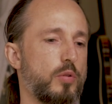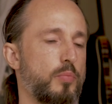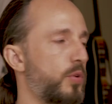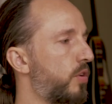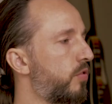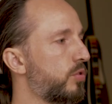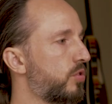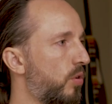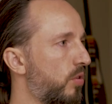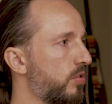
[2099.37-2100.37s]
beautiful
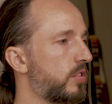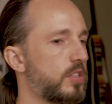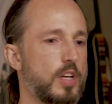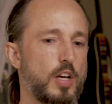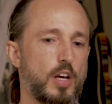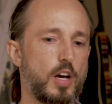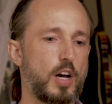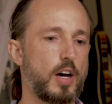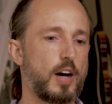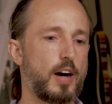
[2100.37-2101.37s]
souls.
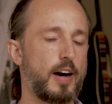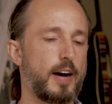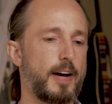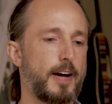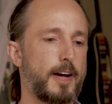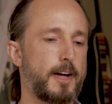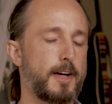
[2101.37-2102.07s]
Uh,